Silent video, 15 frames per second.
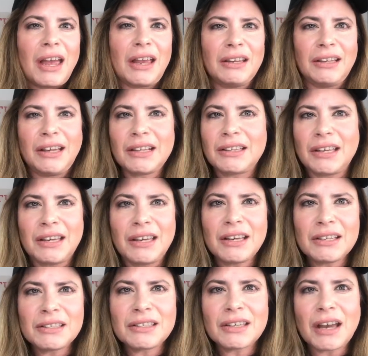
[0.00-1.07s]
and get the
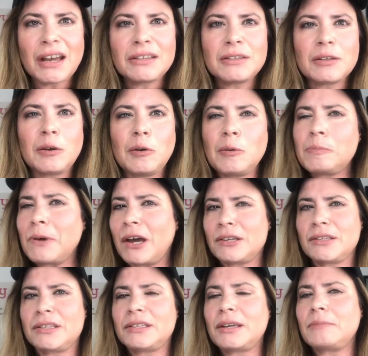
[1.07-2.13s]
inside scoop
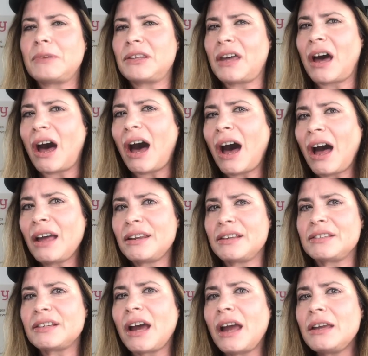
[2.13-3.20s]
on some of the
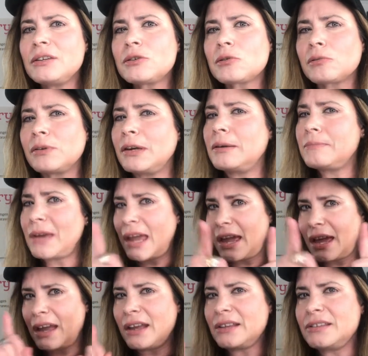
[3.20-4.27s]
hottest ice cream
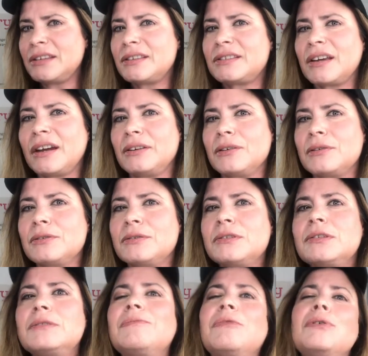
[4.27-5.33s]
and designer
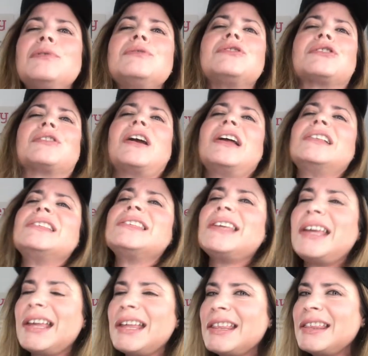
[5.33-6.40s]
food trends
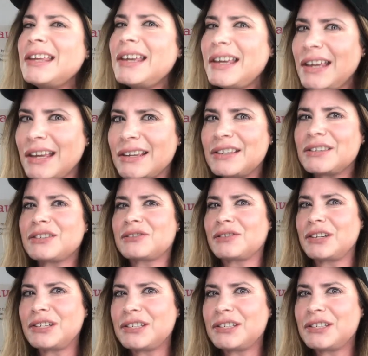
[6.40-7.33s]
in the industry